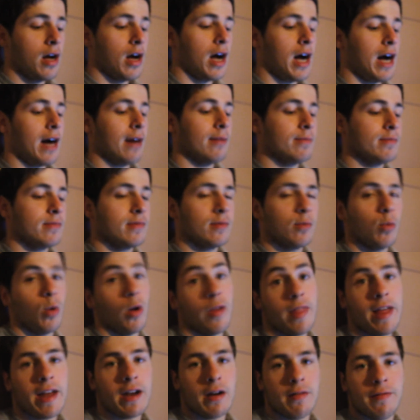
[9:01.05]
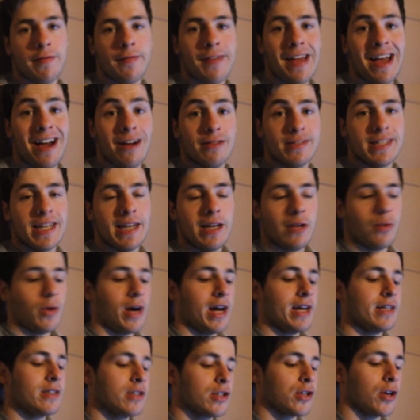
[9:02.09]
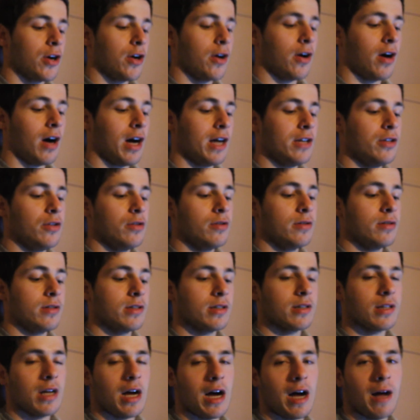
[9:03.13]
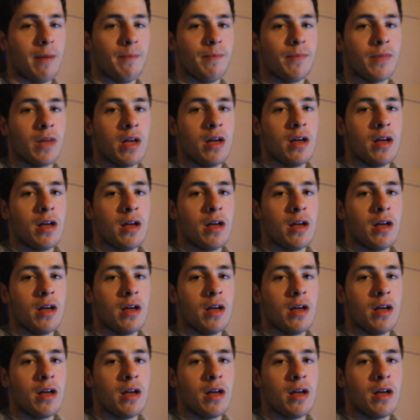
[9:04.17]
Um, well, that I've found anyway, so I use um,